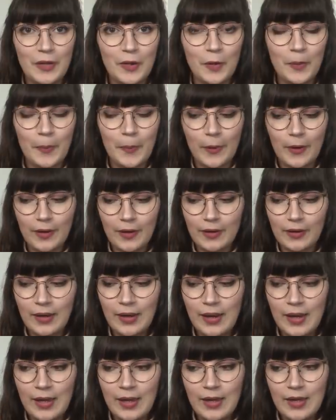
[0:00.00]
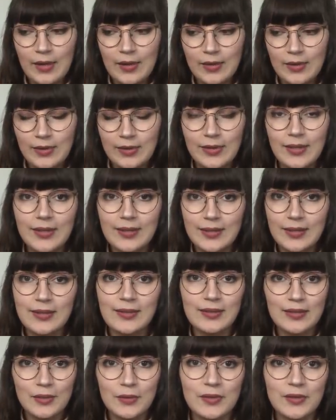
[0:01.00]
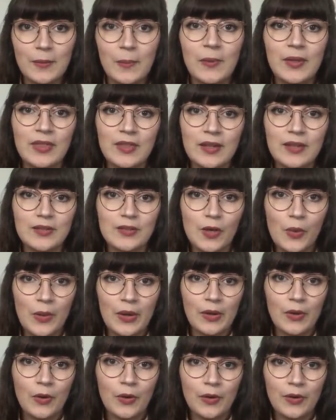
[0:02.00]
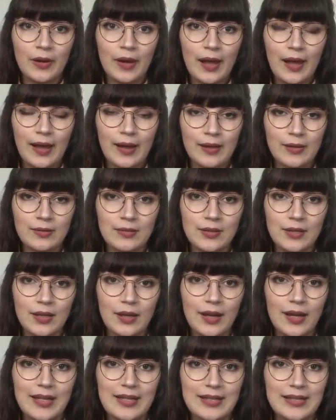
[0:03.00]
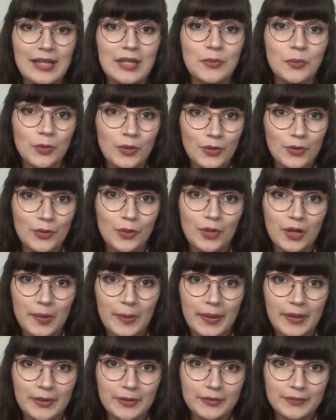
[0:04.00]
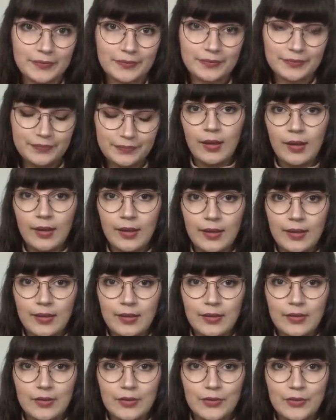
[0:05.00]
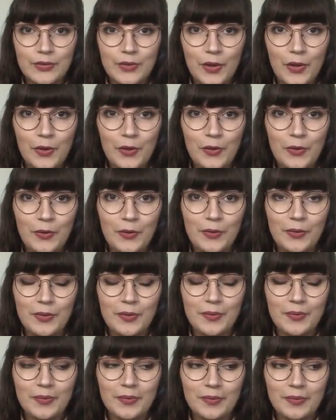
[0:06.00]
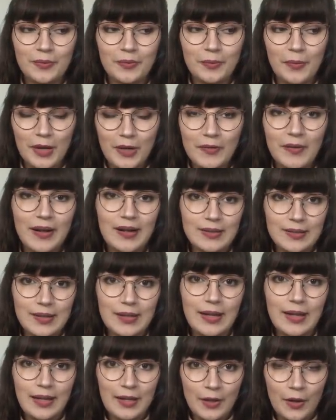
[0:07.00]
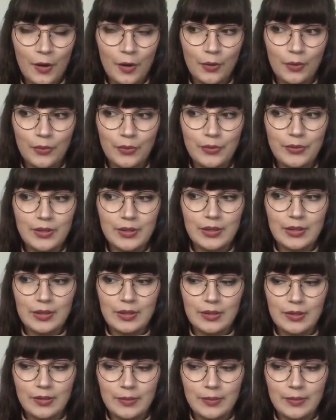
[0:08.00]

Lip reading: video, but this is still something that is going on and I did want to talk about. So, my rats are getting old.